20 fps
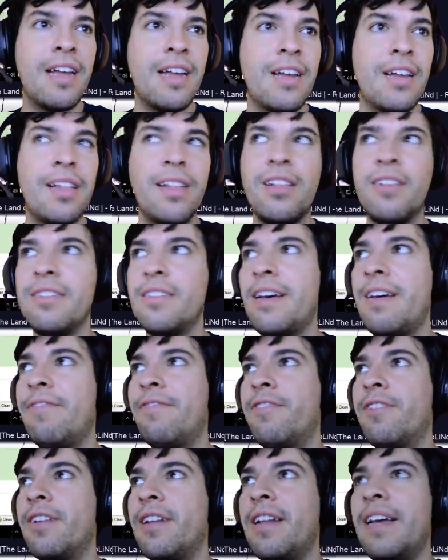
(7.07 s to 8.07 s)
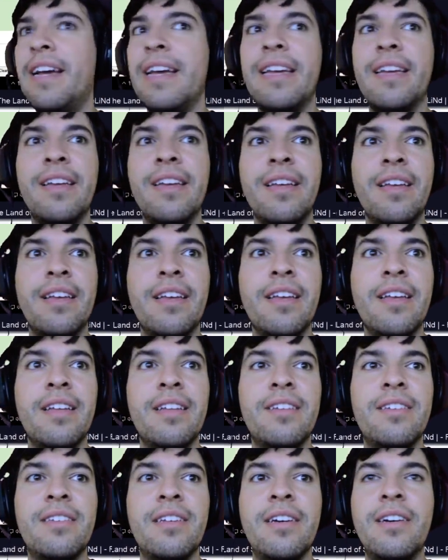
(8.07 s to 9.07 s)
close out for tonight.
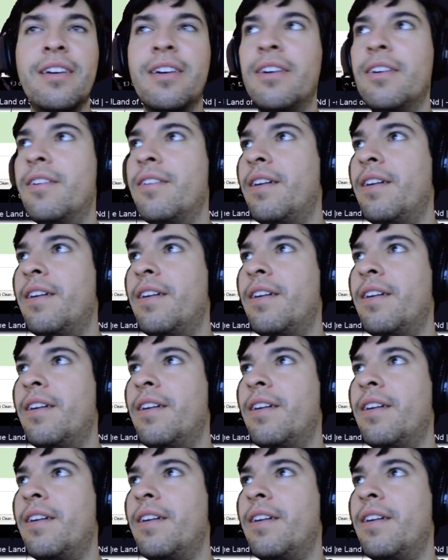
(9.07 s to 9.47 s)
So